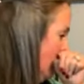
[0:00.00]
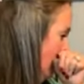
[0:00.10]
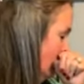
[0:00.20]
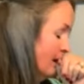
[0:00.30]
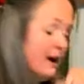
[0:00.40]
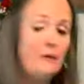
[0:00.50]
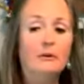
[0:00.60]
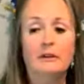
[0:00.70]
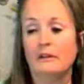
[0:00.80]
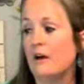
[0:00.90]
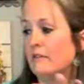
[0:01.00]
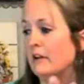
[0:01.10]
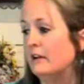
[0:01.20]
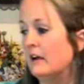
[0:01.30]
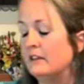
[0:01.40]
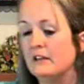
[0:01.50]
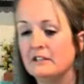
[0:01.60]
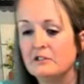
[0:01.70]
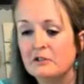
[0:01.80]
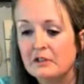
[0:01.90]
I really love it. I think it
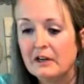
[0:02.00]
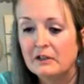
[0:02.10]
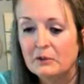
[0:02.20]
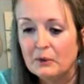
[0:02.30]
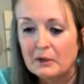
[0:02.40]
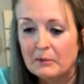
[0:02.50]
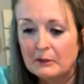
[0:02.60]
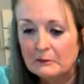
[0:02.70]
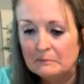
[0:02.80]
turned out adorable.